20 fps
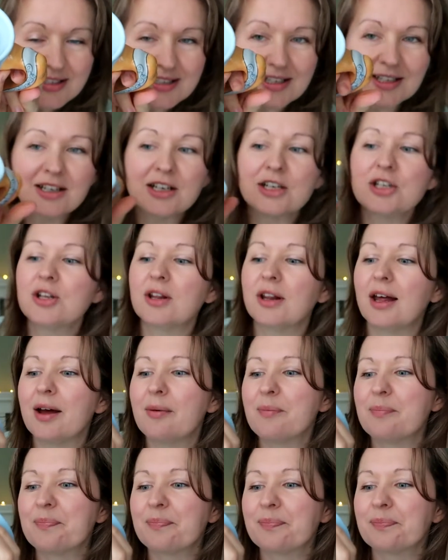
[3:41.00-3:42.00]
signature there.
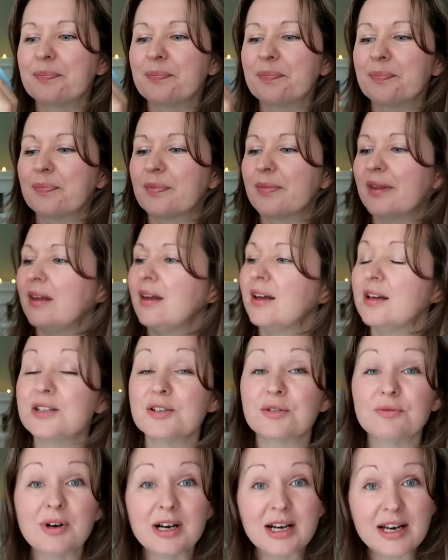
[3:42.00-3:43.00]

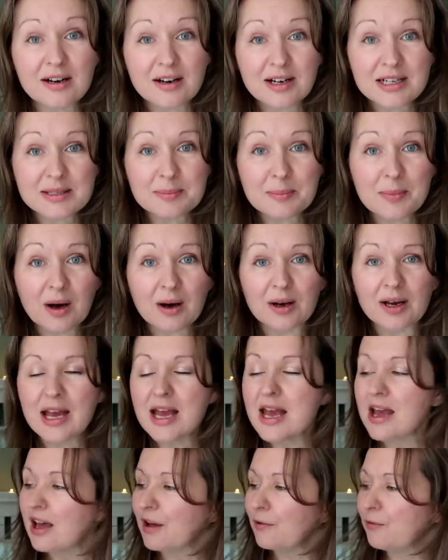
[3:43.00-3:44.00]
It's a really nice mug.
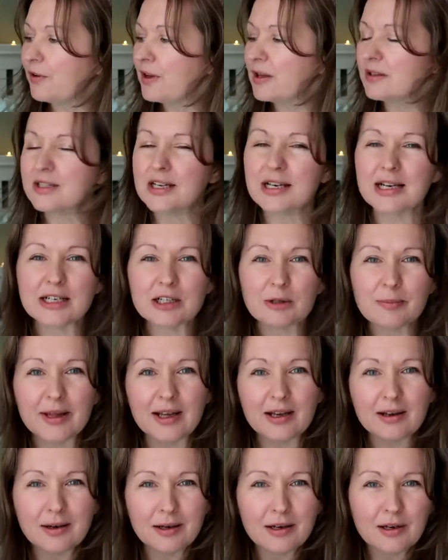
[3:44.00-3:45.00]
It feels a little
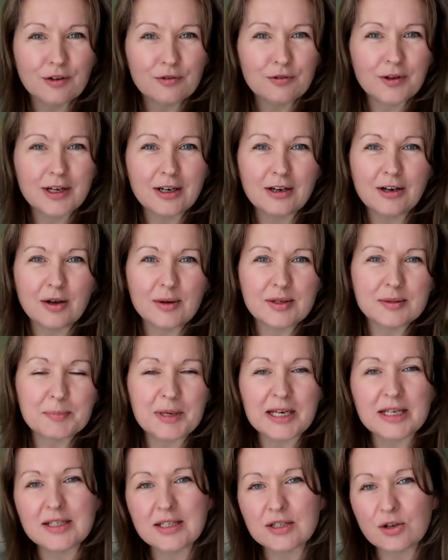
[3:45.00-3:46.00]
bit kind of, I don't know, it's
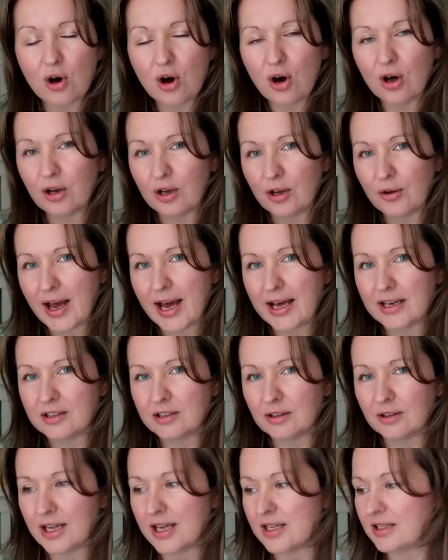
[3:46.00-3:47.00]
because it's got a hollow
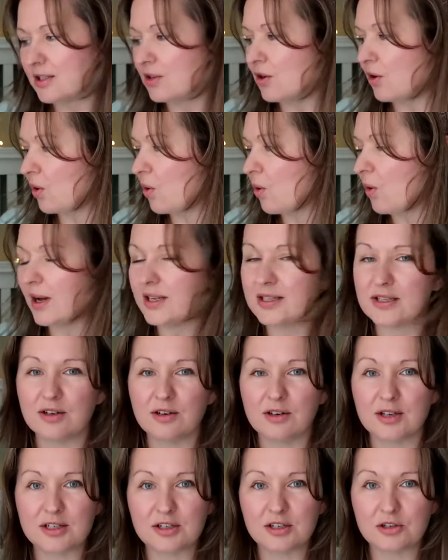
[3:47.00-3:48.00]
handle, it's not quite so
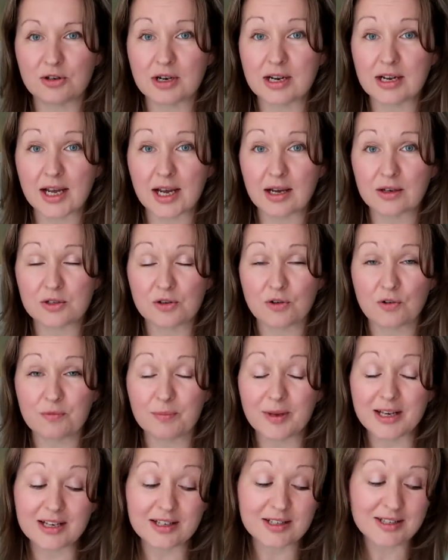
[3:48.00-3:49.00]
nice to drink out of,
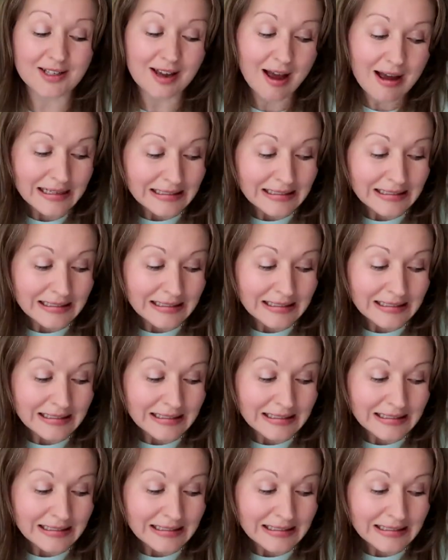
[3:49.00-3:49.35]
because